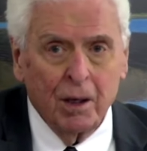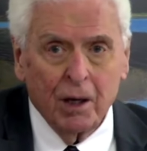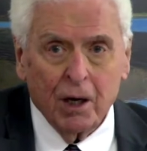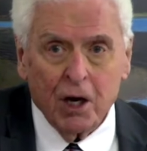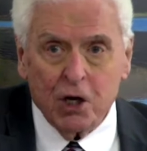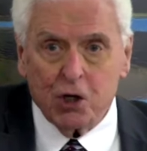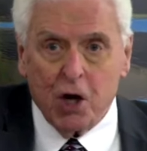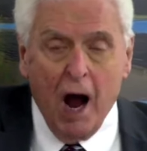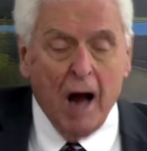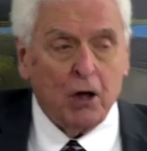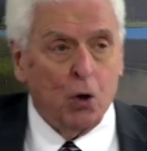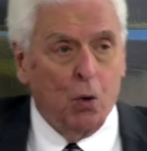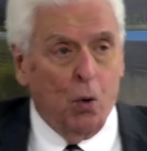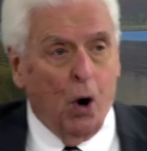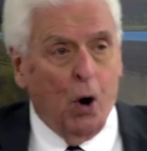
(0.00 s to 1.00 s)
He's
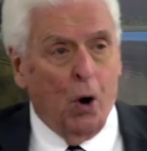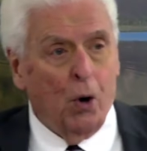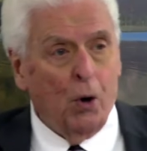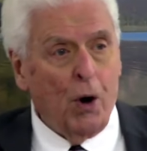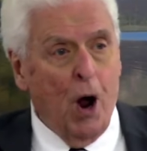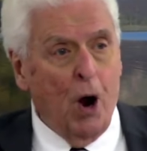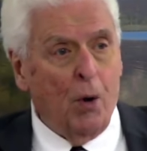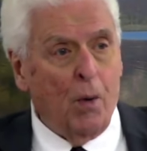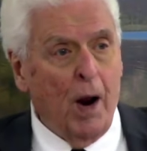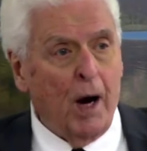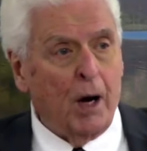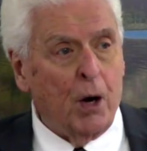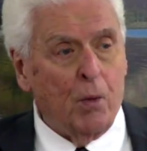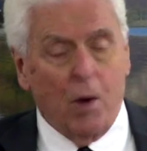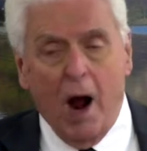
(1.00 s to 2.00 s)
got the world
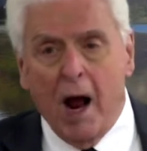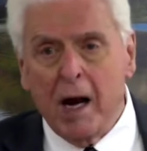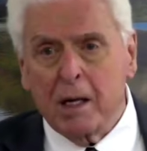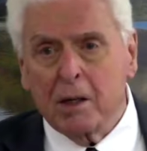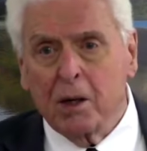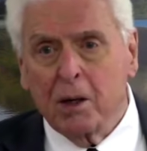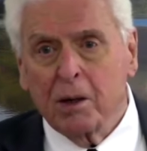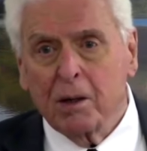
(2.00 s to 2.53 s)
already, right?